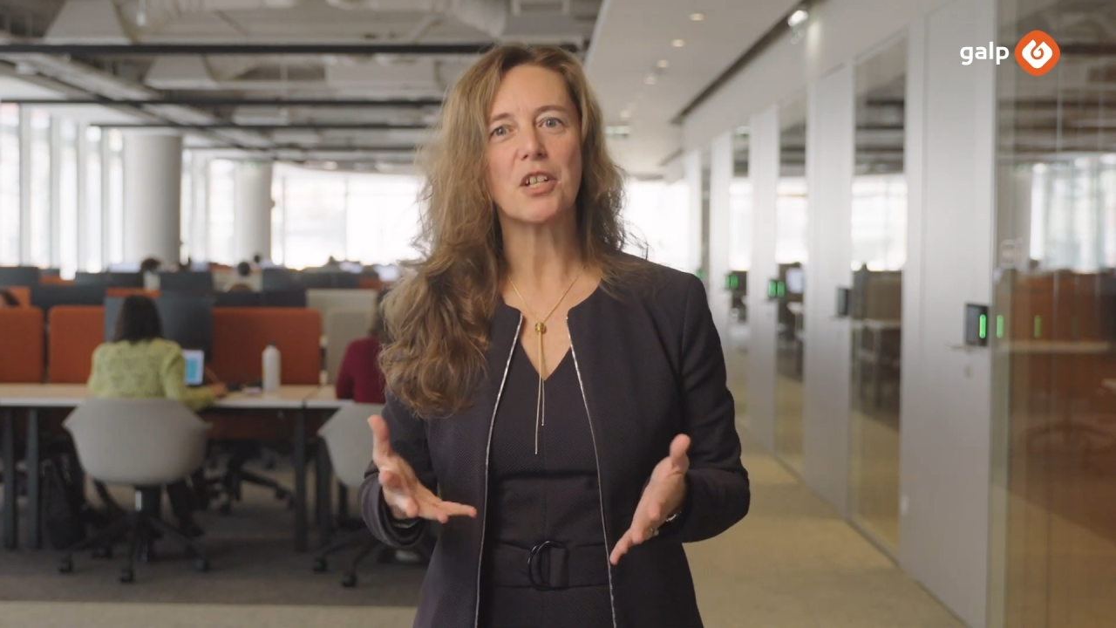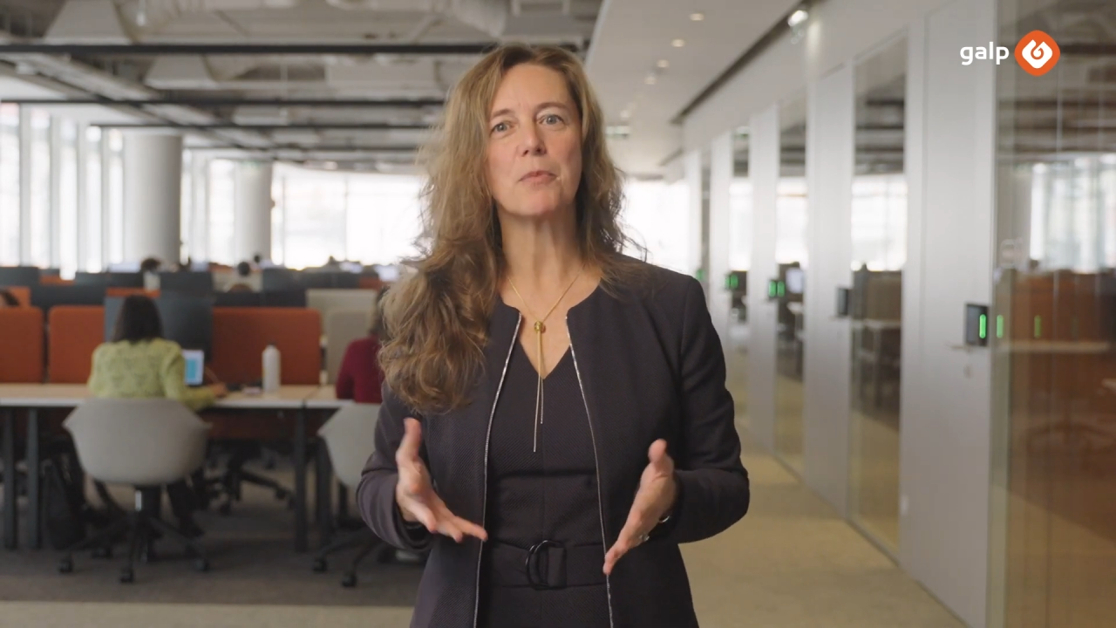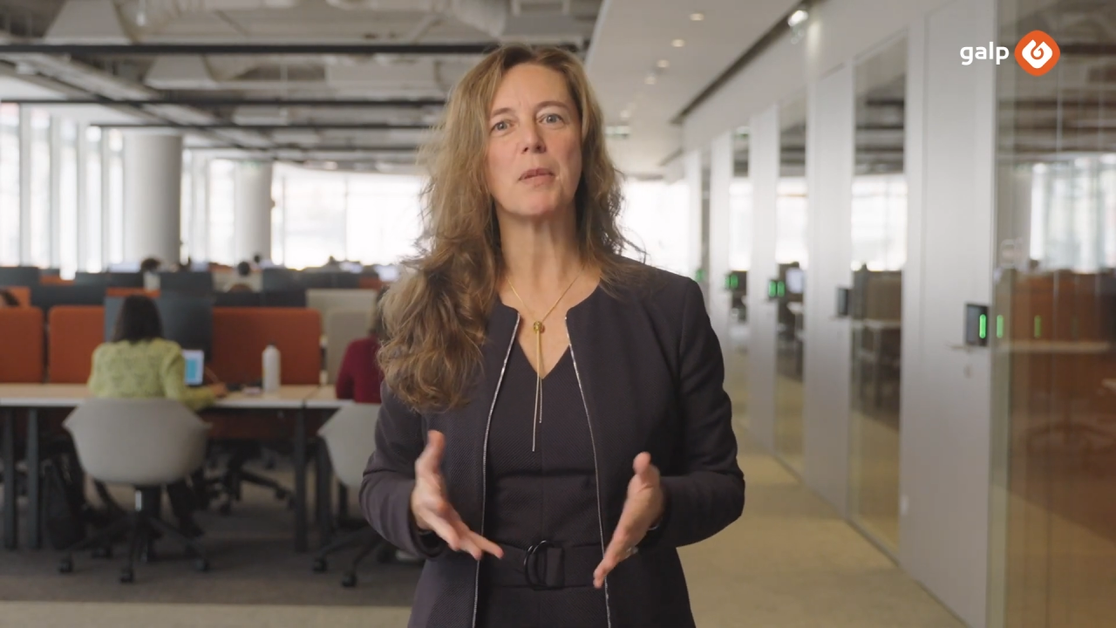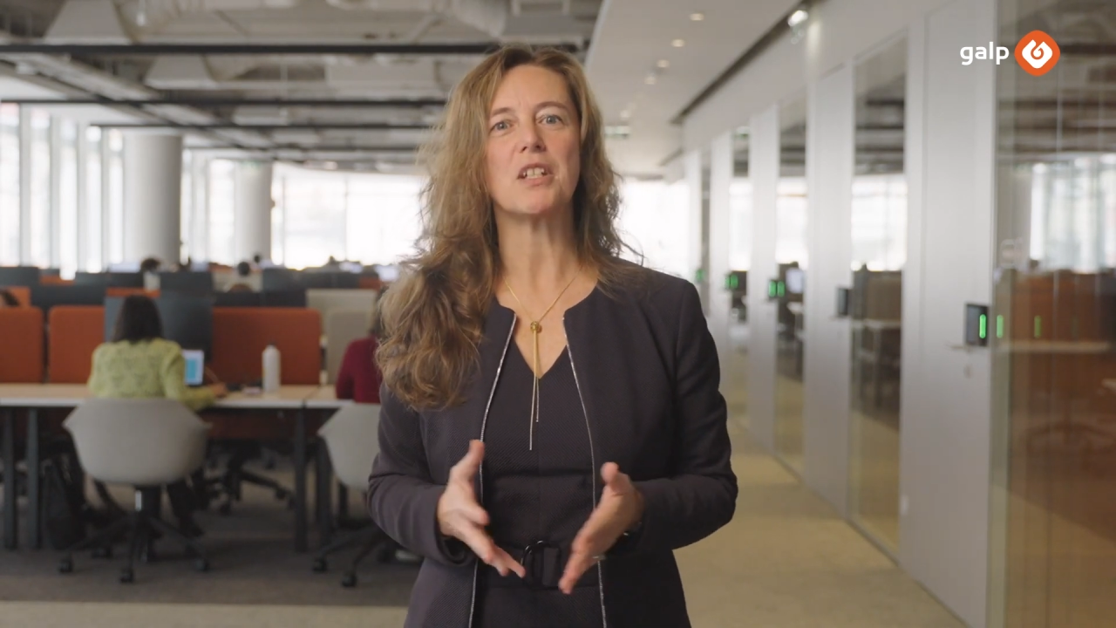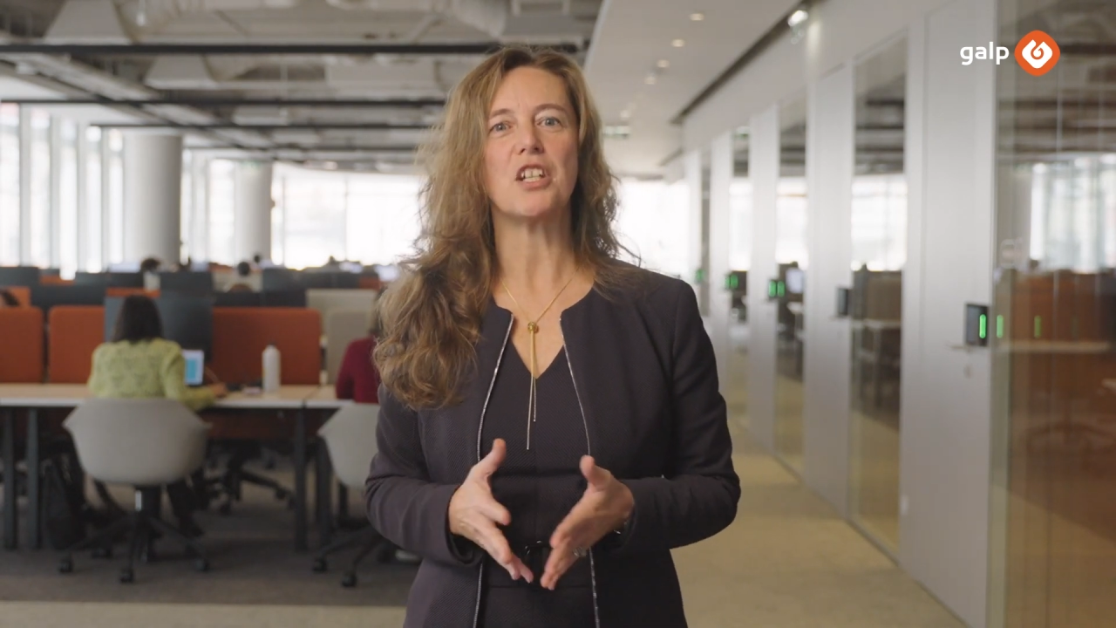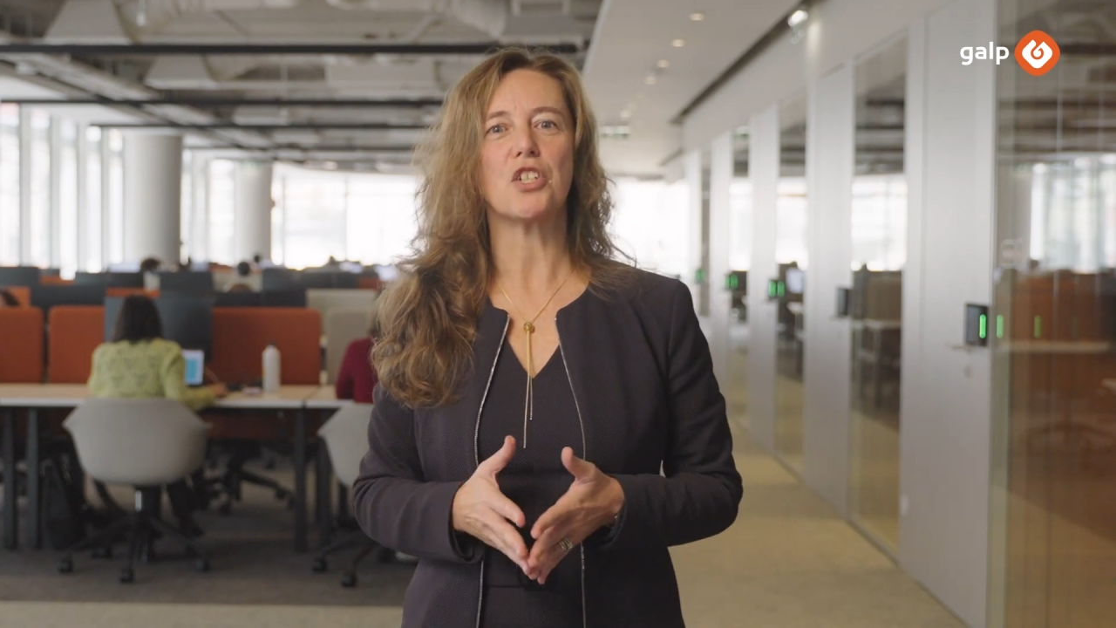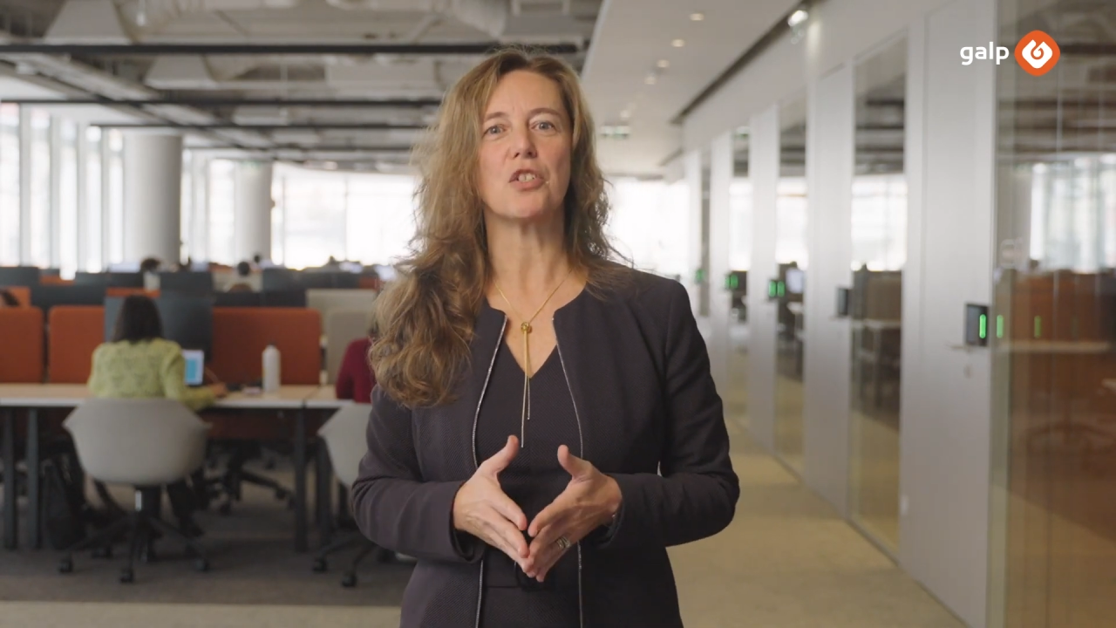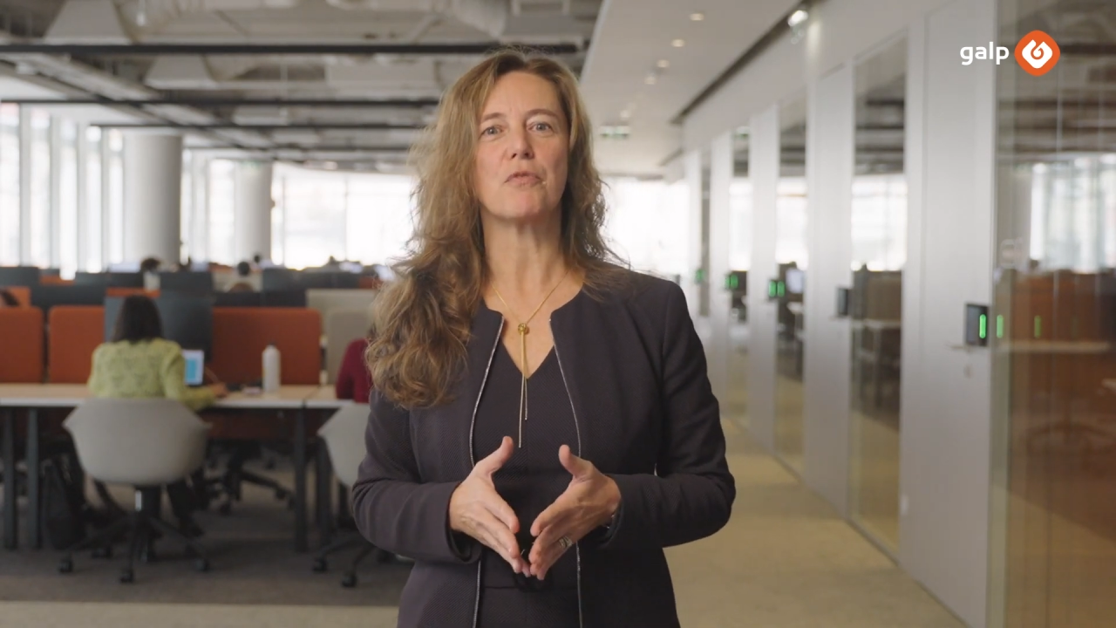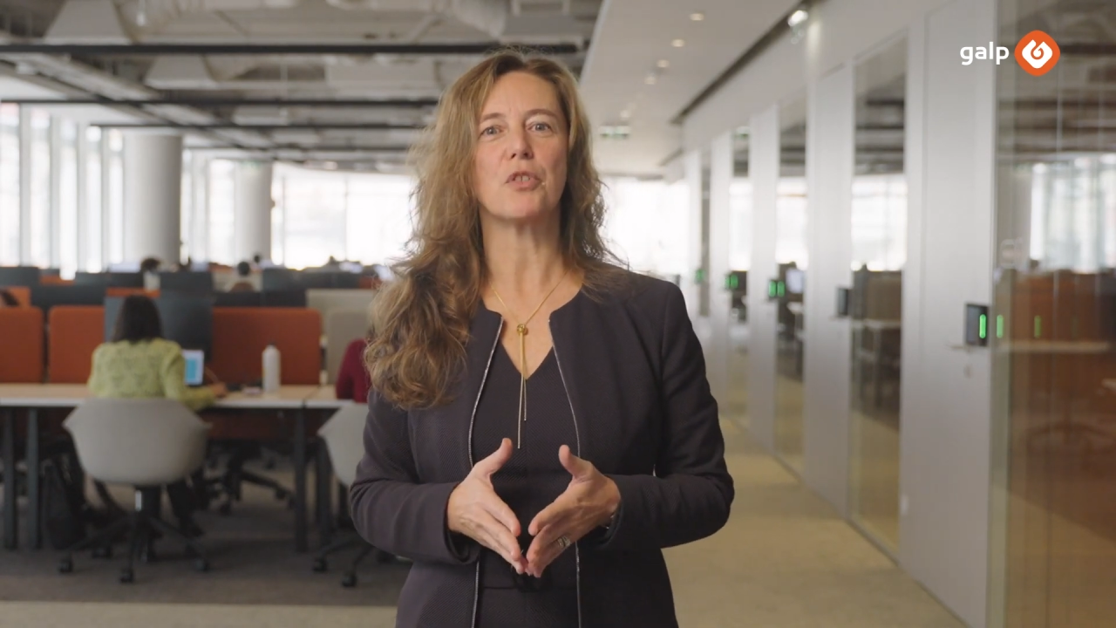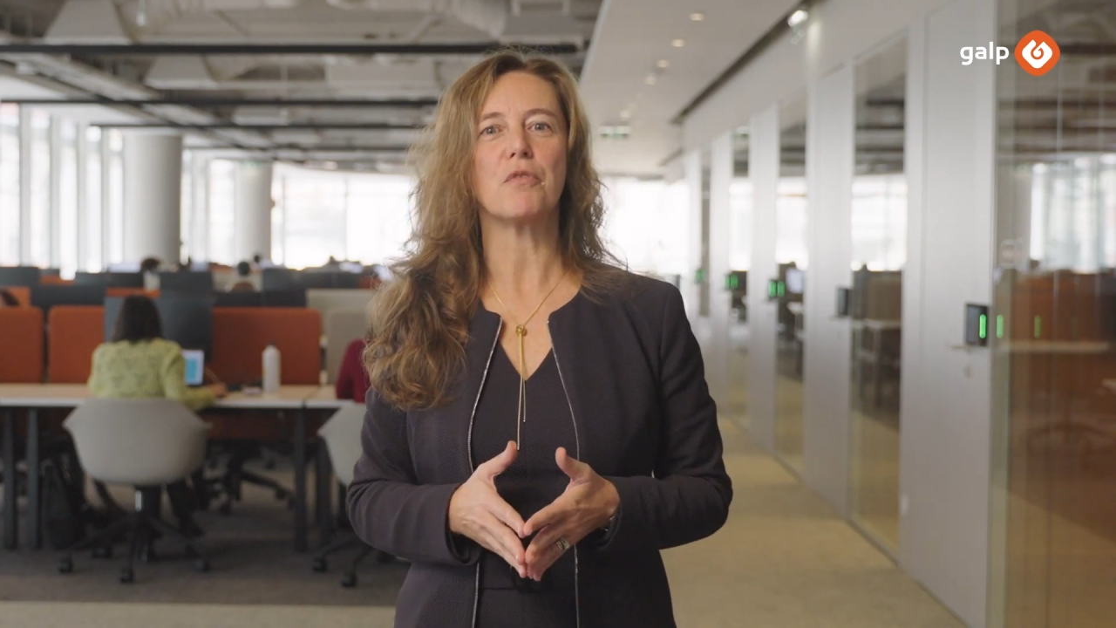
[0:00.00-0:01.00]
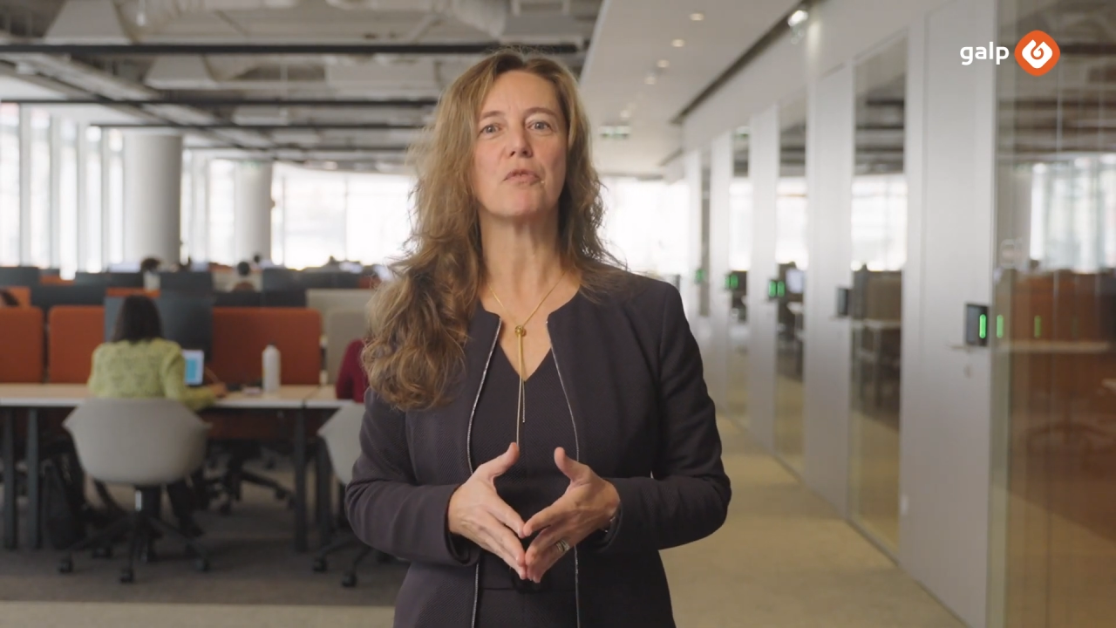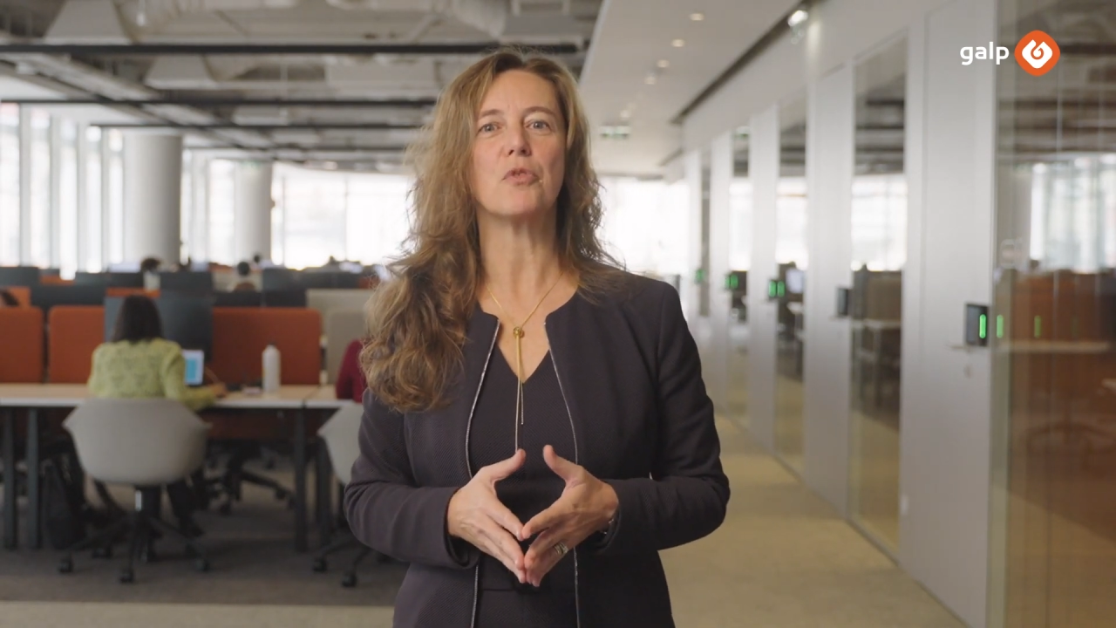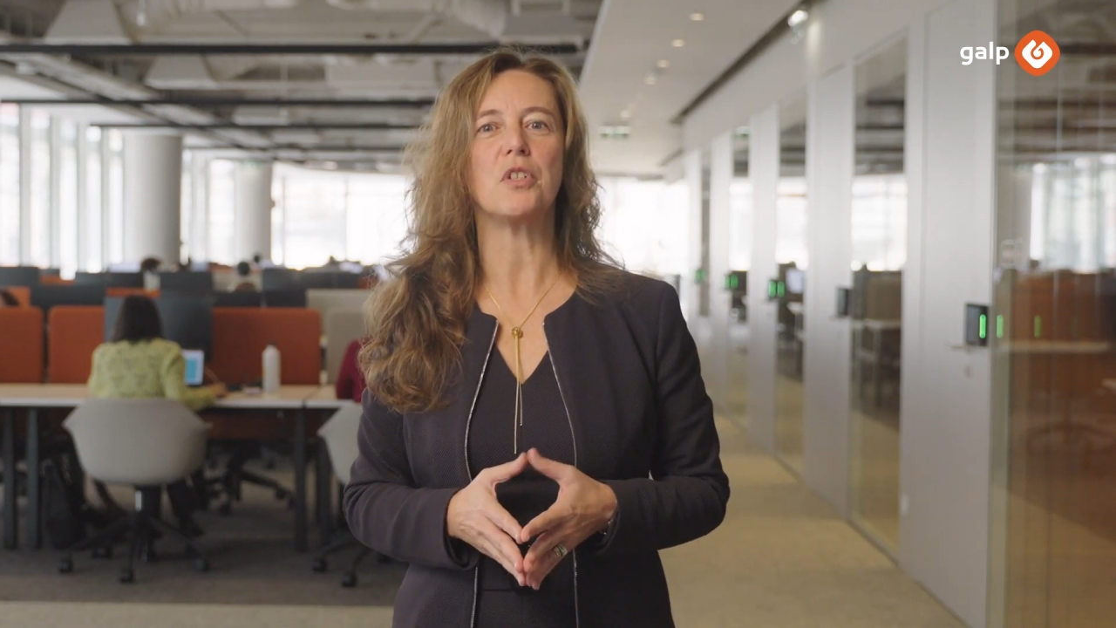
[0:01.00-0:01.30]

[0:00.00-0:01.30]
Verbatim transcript: expectations for the full